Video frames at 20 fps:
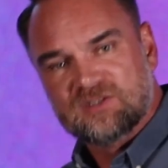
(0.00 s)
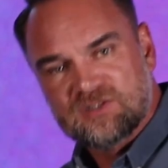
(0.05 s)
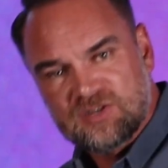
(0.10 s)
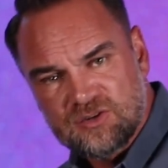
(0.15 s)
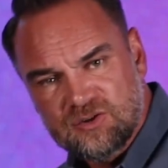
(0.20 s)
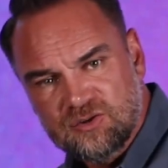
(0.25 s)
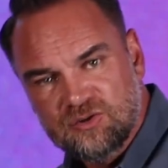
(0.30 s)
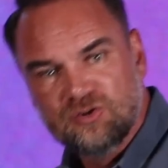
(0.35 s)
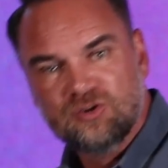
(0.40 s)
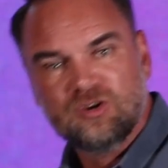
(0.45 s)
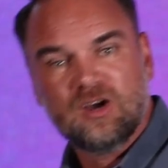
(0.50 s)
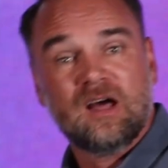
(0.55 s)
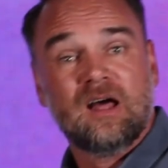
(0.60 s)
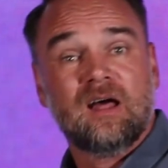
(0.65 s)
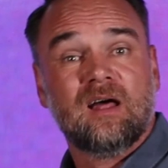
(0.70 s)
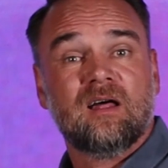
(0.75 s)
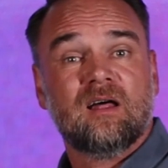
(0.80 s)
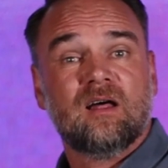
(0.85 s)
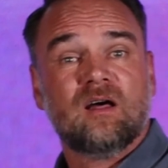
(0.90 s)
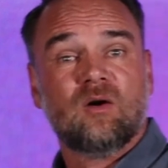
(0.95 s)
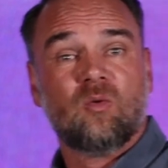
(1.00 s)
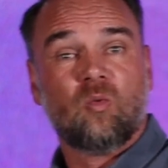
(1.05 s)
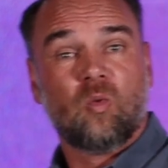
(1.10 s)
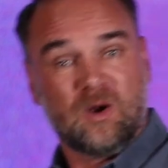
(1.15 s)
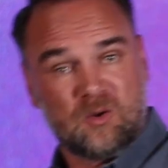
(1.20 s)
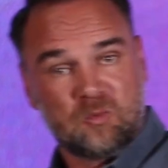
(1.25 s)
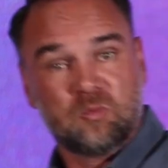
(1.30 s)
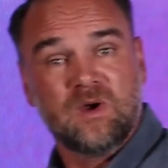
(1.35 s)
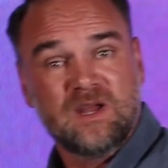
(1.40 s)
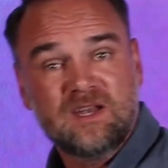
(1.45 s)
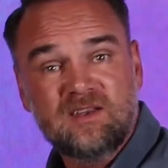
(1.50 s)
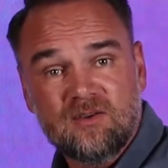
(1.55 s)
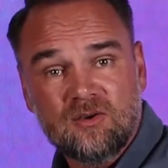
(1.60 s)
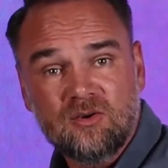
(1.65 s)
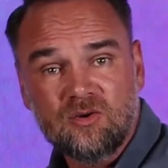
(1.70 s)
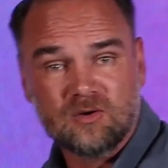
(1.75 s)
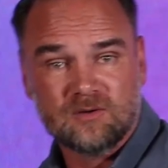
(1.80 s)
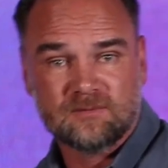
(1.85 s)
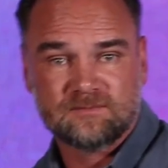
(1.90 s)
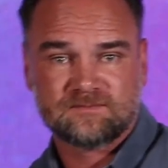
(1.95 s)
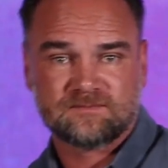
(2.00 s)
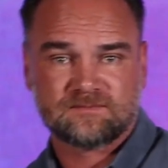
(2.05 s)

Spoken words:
to what we do.